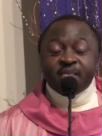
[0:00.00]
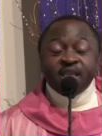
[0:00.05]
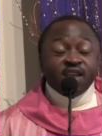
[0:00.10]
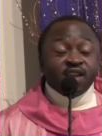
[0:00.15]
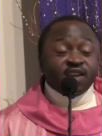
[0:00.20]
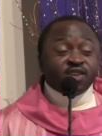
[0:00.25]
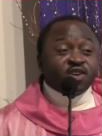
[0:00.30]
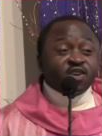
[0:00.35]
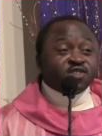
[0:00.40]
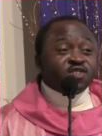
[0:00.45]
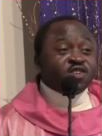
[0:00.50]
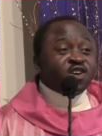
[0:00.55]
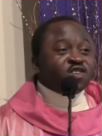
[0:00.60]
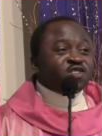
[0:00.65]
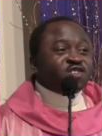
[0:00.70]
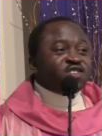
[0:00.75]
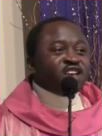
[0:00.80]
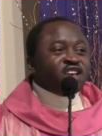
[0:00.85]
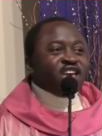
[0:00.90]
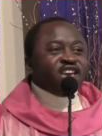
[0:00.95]
He does not
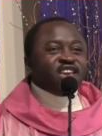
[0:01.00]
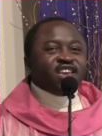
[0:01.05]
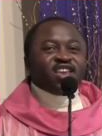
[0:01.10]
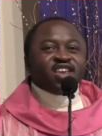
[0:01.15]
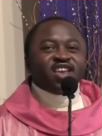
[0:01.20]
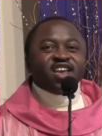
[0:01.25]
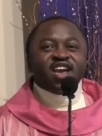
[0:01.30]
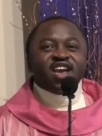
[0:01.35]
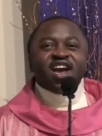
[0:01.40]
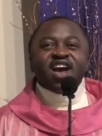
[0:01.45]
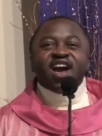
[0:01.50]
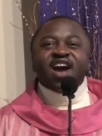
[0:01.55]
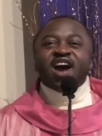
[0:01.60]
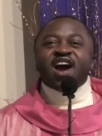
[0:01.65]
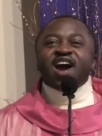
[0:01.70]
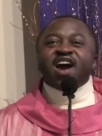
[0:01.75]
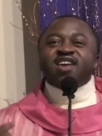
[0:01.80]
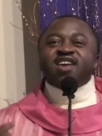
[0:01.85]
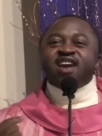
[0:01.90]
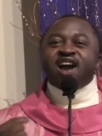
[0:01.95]
say,
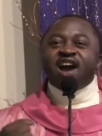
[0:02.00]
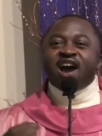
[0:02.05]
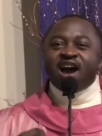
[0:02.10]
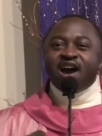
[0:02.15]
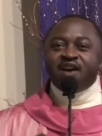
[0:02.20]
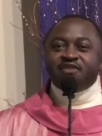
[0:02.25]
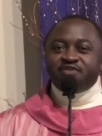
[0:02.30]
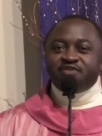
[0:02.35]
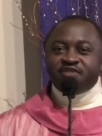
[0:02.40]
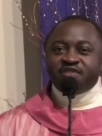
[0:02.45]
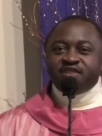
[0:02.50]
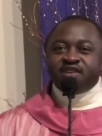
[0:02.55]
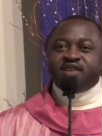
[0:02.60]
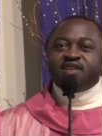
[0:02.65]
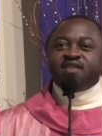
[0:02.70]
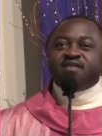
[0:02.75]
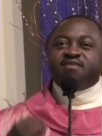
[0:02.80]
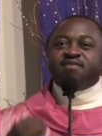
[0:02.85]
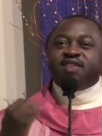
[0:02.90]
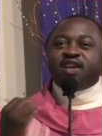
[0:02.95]
I have
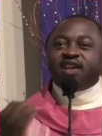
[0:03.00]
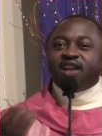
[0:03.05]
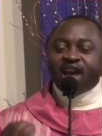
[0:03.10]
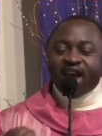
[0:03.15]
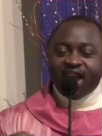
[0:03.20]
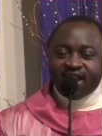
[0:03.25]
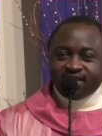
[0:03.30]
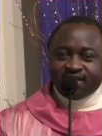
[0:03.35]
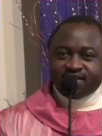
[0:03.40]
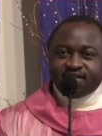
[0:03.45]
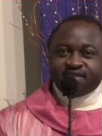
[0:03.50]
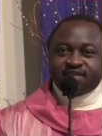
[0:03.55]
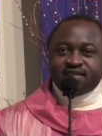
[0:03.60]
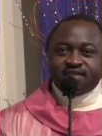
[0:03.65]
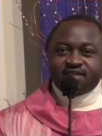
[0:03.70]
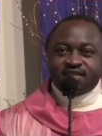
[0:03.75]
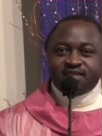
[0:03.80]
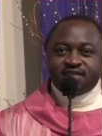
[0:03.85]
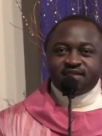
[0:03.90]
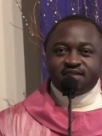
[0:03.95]
the light.
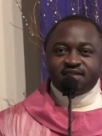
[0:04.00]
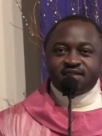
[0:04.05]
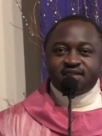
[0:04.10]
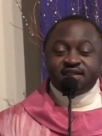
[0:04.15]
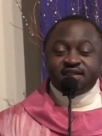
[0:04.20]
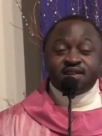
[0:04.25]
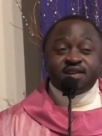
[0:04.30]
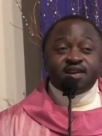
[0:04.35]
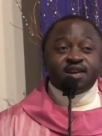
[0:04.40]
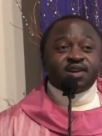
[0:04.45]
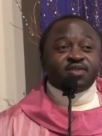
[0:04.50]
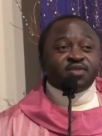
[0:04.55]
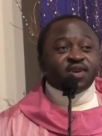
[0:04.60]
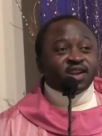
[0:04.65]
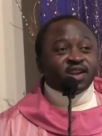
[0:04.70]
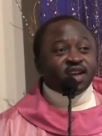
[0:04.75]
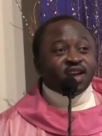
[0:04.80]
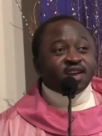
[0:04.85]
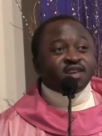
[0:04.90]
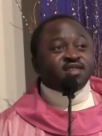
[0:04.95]

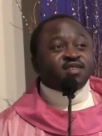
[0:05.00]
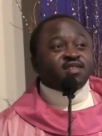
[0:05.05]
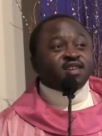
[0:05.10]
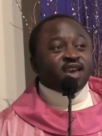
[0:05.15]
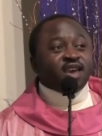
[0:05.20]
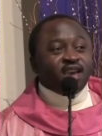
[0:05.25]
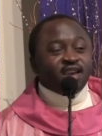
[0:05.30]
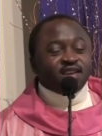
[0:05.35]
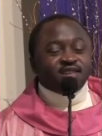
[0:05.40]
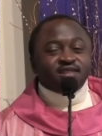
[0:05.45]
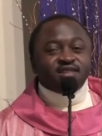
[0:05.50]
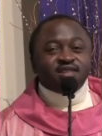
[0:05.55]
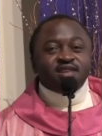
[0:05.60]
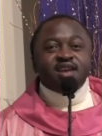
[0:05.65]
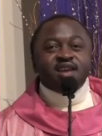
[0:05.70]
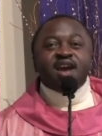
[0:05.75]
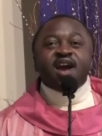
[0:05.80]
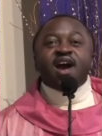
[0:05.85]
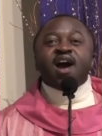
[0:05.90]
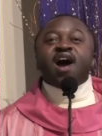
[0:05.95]
Rather, he says,
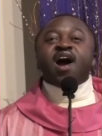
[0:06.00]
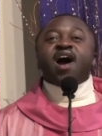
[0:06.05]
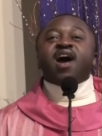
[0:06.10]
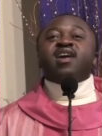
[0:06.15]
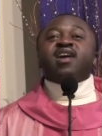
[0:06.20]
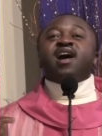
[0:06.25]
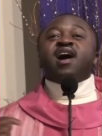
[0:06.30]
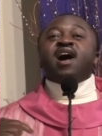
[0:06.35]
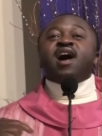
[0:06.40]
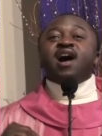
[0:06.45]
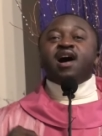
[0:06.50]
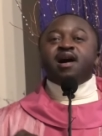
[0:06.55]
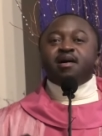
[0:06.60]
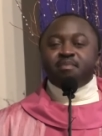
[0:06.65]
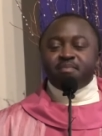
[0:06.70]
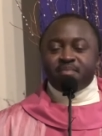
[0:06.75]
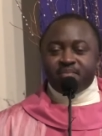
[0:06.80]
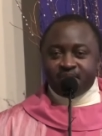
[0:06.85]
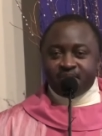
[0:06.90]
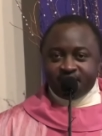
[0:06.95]
I
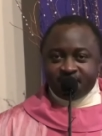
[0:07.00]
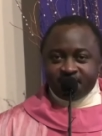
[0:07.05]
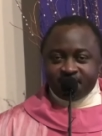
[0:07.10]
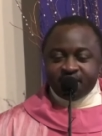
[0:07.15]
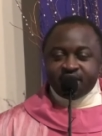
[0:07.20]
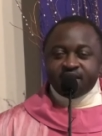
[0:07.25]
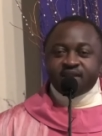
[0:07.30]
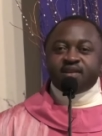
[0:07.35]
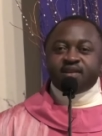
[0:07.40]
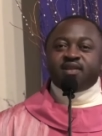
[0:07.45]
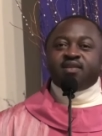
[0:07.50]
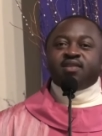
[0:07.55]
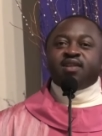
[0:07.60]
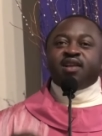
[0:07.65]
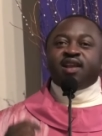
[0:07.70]
am the